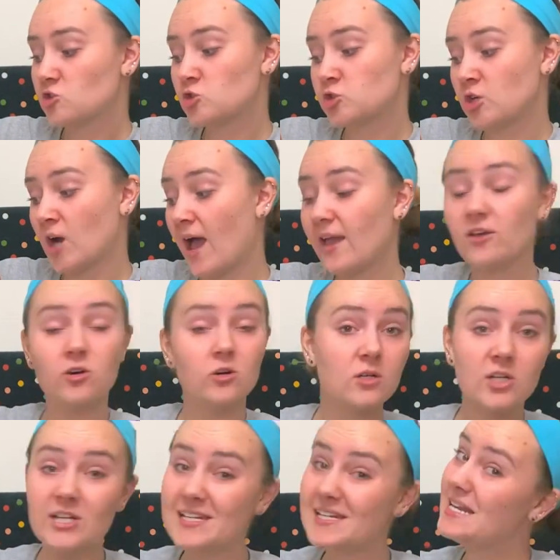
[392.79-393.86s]
triangle
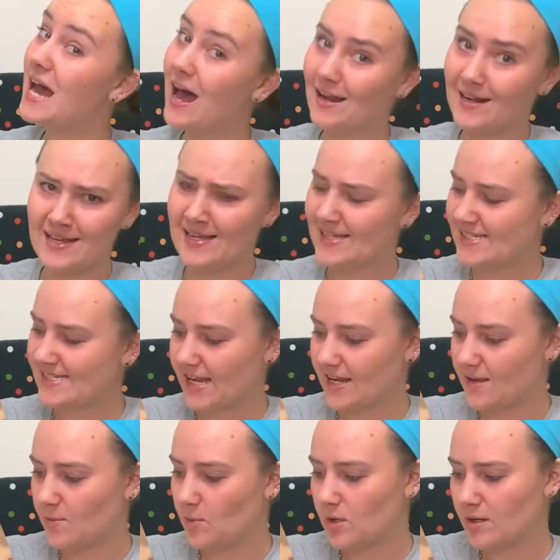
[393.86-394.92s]
could not hiss
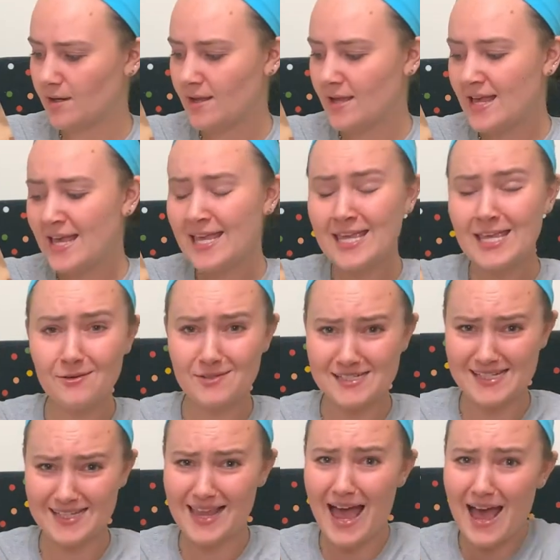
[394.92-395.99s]
anymore. He was
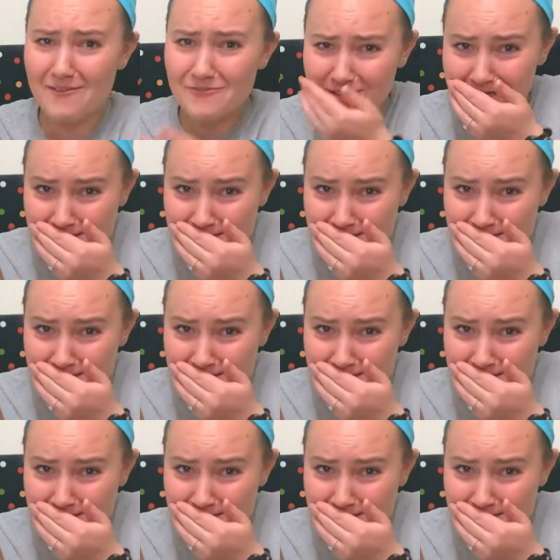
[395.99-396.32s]
laughing